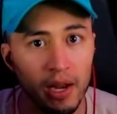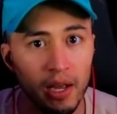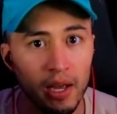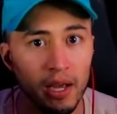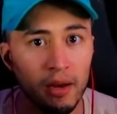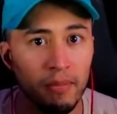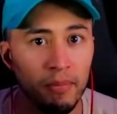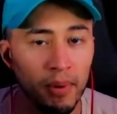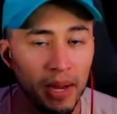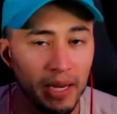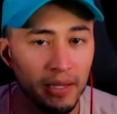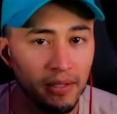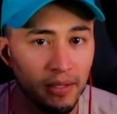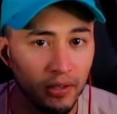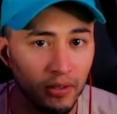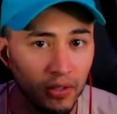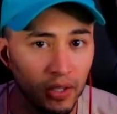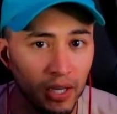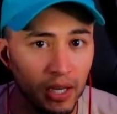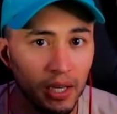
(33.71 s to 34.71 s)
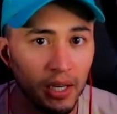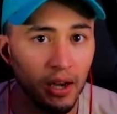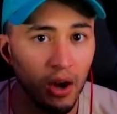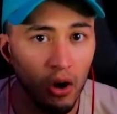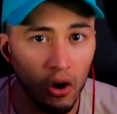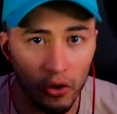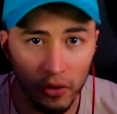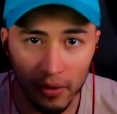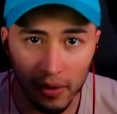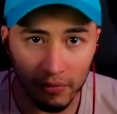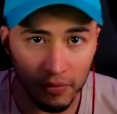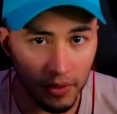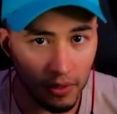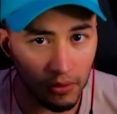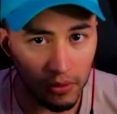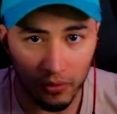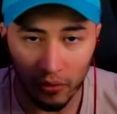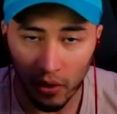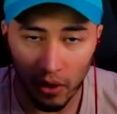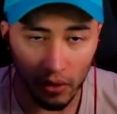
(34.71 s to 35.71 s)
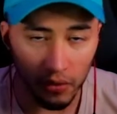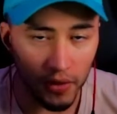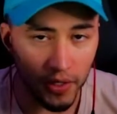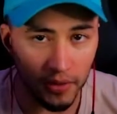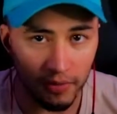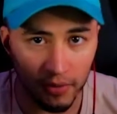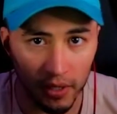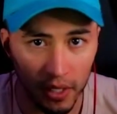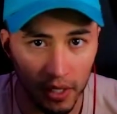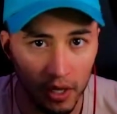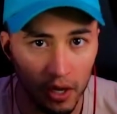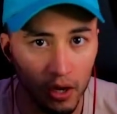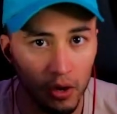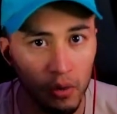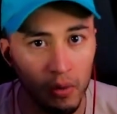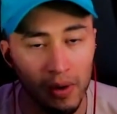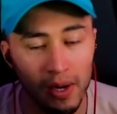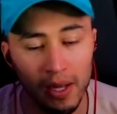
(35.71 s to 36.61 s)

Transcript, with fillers: And basically all you have to do is follow this video.